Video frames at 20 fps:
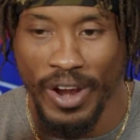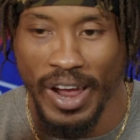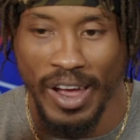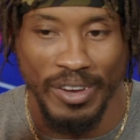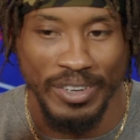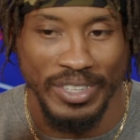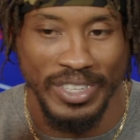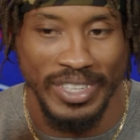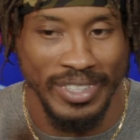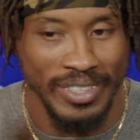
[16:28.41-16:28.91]
I
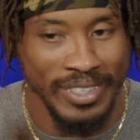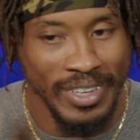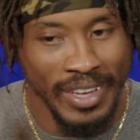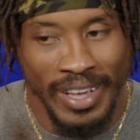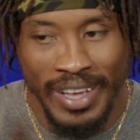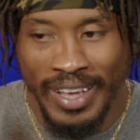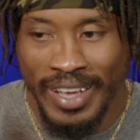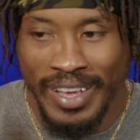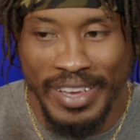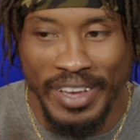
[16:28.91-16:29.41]
don't just,
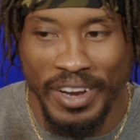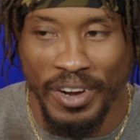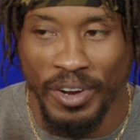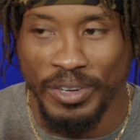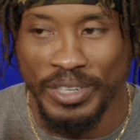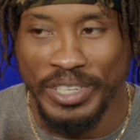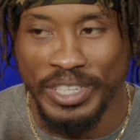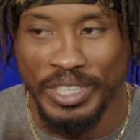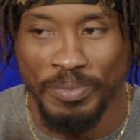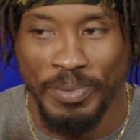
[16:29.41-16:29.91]
you know,
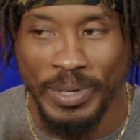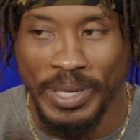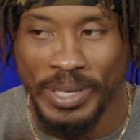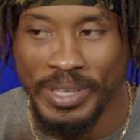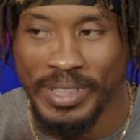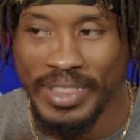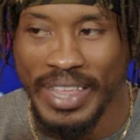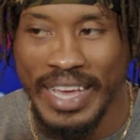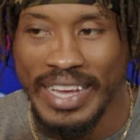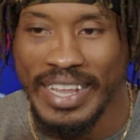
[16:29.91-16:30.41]
just
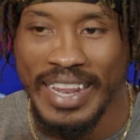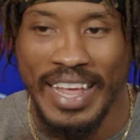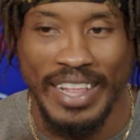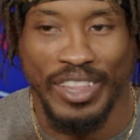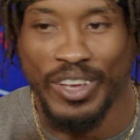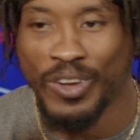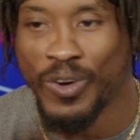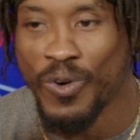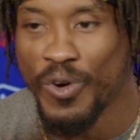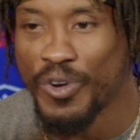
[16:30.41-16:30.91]
be thinking that
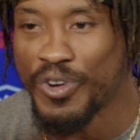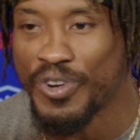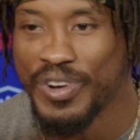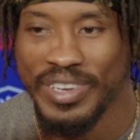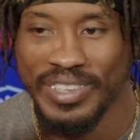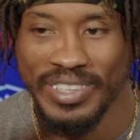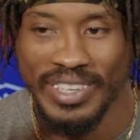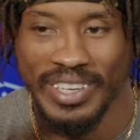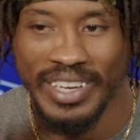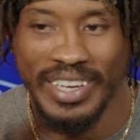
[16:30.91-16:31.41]
the corner
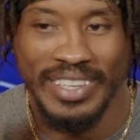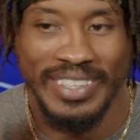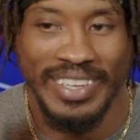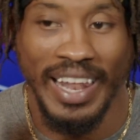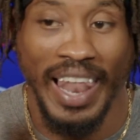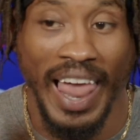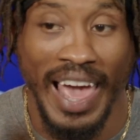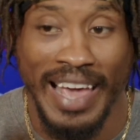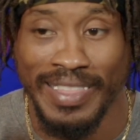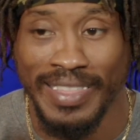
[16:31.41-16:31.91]
is a
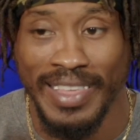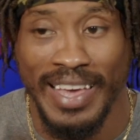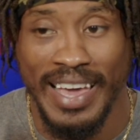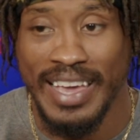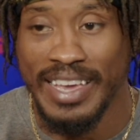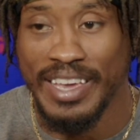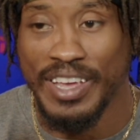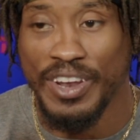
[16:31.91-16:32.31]
light thing.